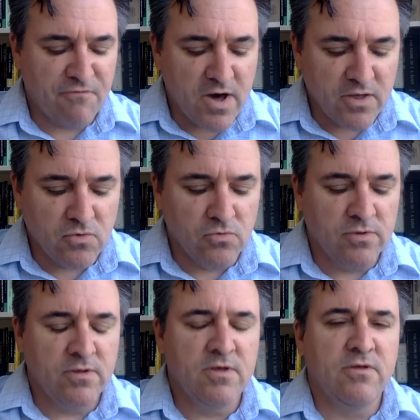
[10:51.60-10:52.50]
failed
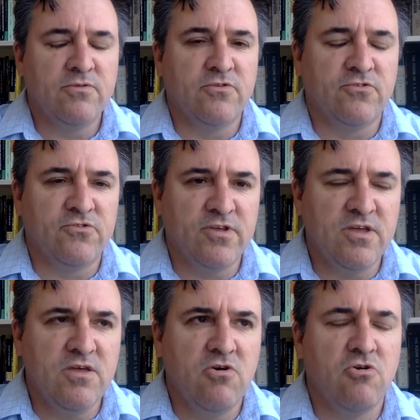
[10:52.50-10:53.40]
to
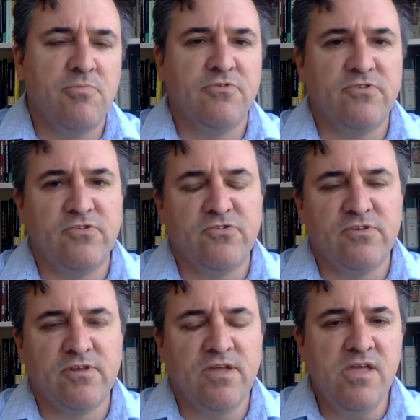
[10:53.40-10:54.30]
see her
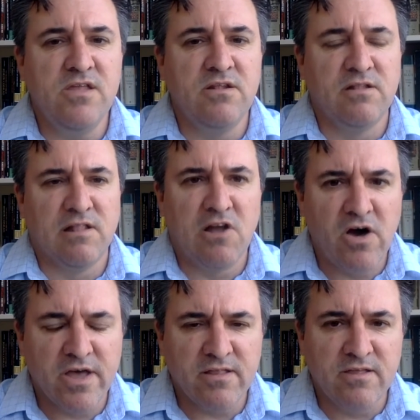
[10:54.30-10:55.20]
position in
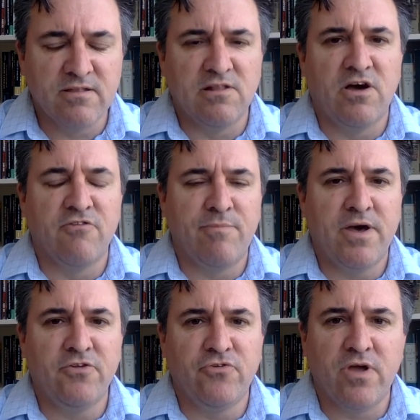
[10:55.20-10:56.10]
light in the light of
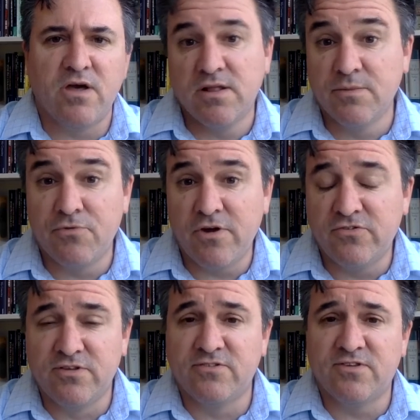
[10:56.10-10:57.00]
patriarchal
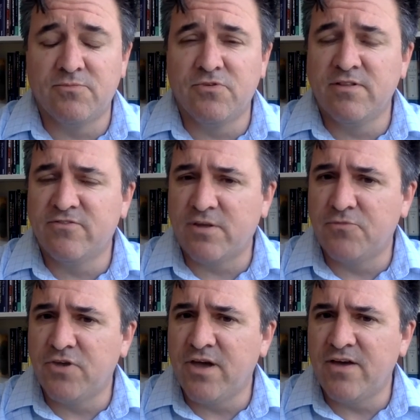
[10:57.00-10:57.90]
oppression and sub-
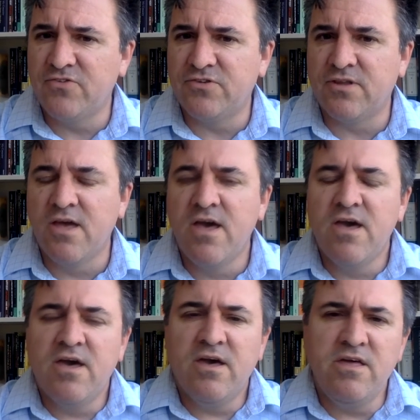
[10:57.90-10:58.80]
subjugation.
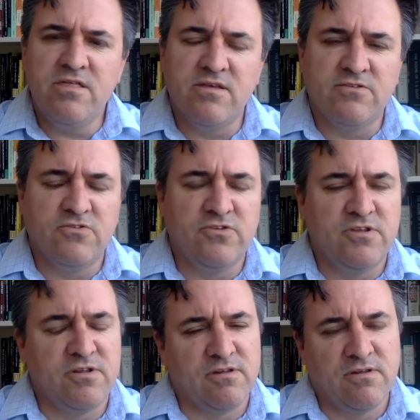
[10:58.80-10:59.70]
He thinks that she
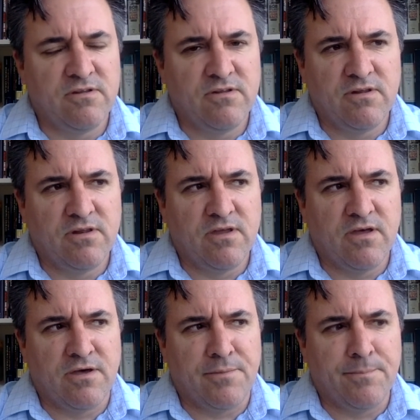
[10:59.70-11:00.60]
didn't
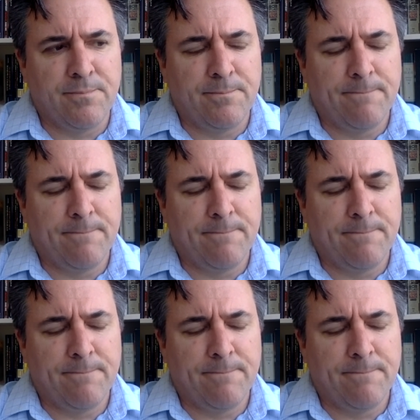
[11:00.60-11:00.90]
um,